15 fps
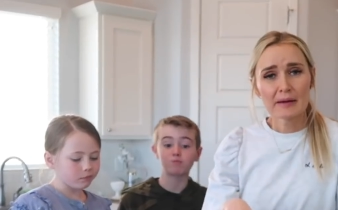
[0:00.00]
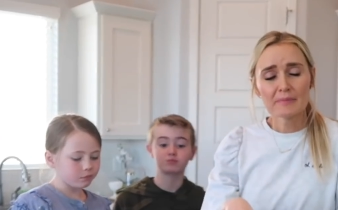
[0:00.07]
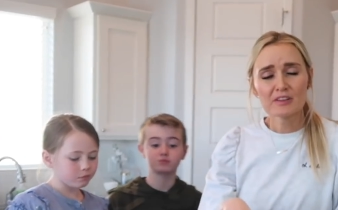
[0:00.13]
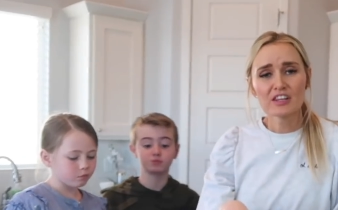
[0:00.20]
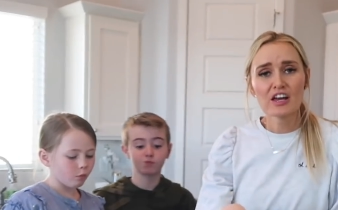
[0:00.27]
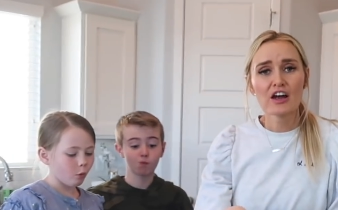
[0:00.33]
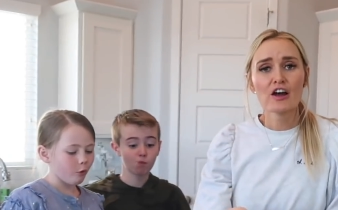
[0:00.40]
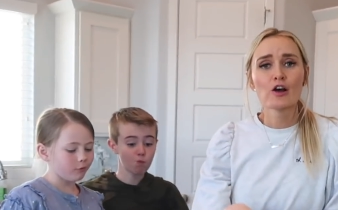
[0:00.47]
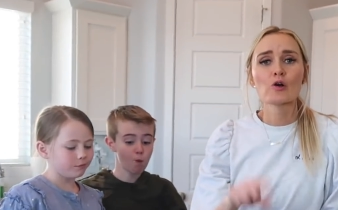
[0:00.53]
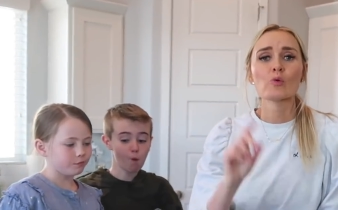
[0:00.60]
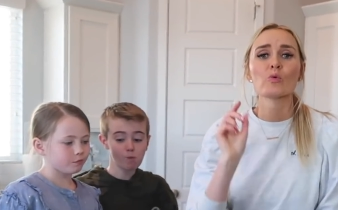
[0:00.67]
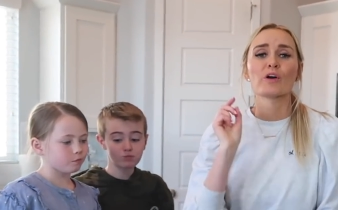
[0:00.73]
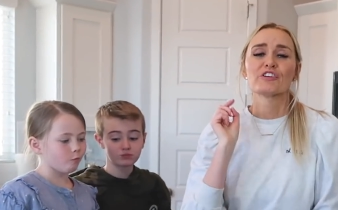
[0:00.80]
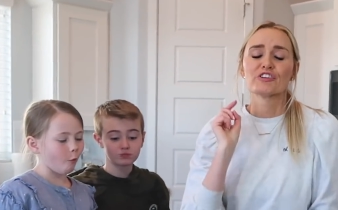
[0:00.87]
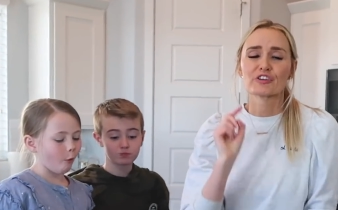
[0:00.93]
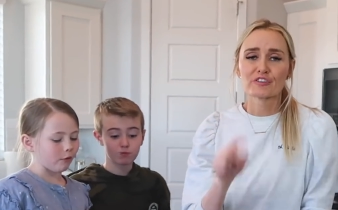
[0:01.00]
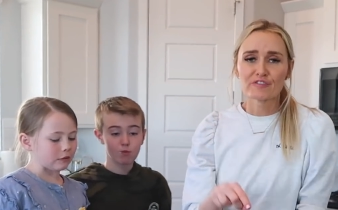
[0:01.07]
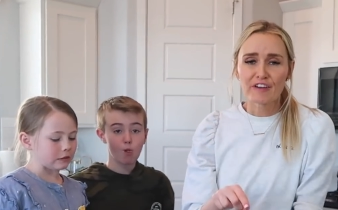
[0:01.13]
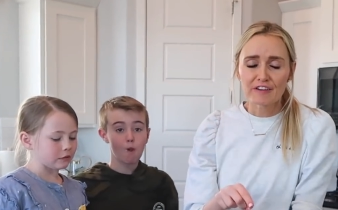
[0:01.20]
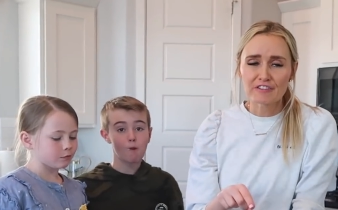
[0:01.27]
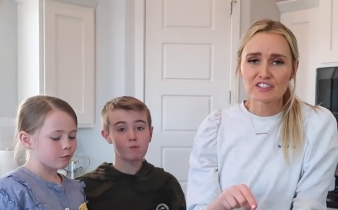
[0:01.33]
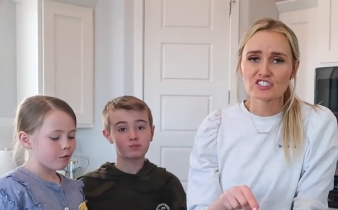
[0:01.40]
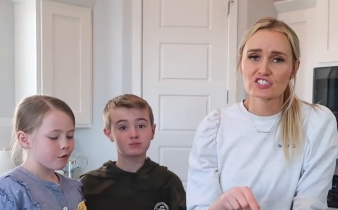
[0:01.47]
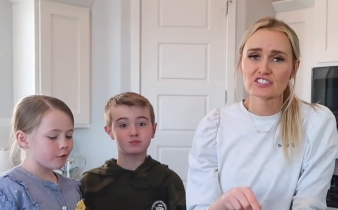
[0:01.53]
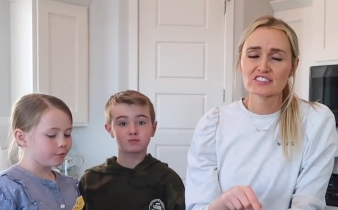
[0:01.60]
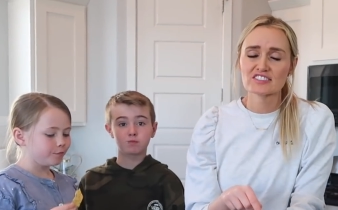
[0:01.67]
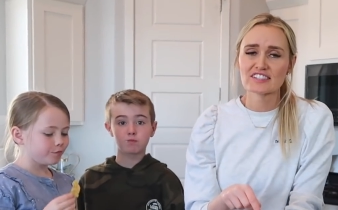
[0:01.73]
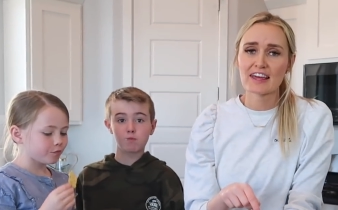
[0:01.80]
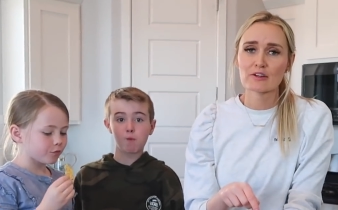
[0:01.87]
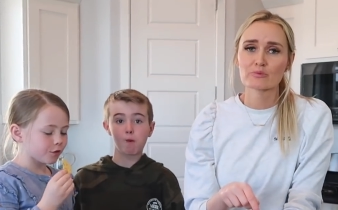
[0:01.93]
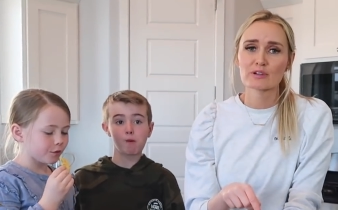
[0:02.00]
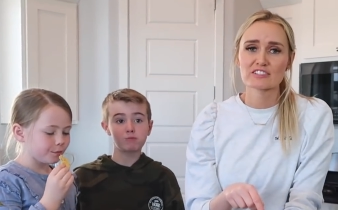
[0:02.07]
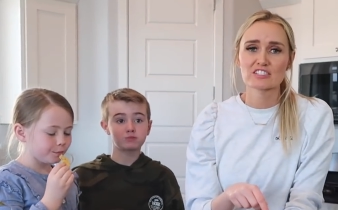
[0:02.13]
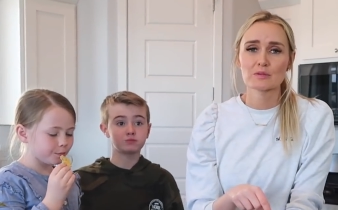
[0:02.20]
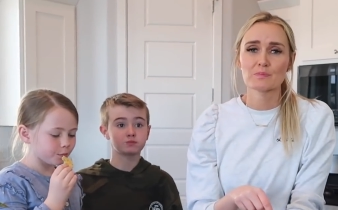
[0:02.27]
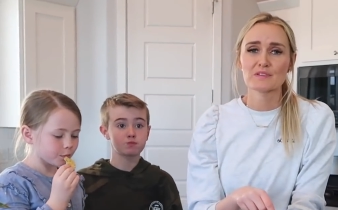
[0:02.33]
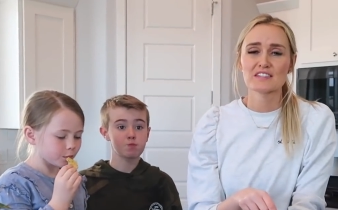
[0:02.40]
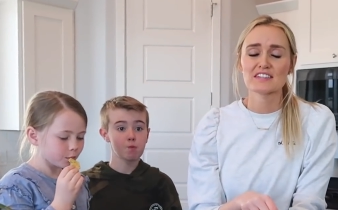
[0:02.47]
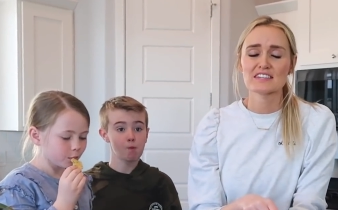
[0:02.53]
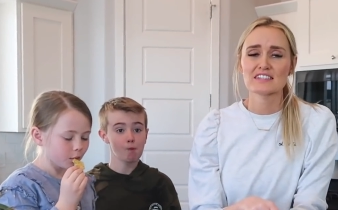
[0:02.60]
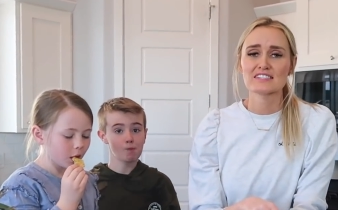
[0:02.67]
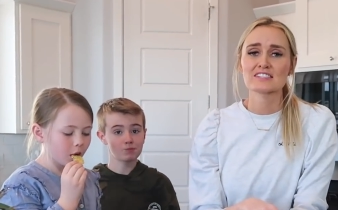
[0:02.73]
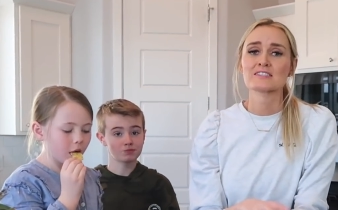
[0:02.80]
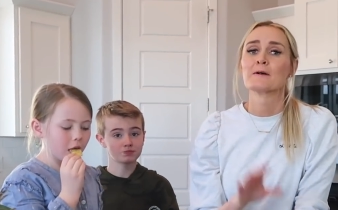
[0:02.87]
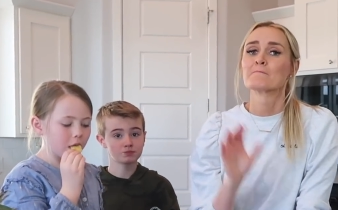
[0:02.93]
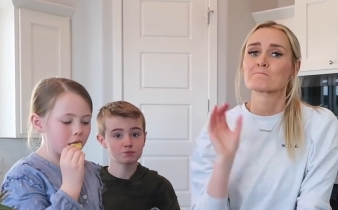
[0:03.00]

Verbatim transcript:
Speaker 1: down below what your favorite chicken salad recipe is.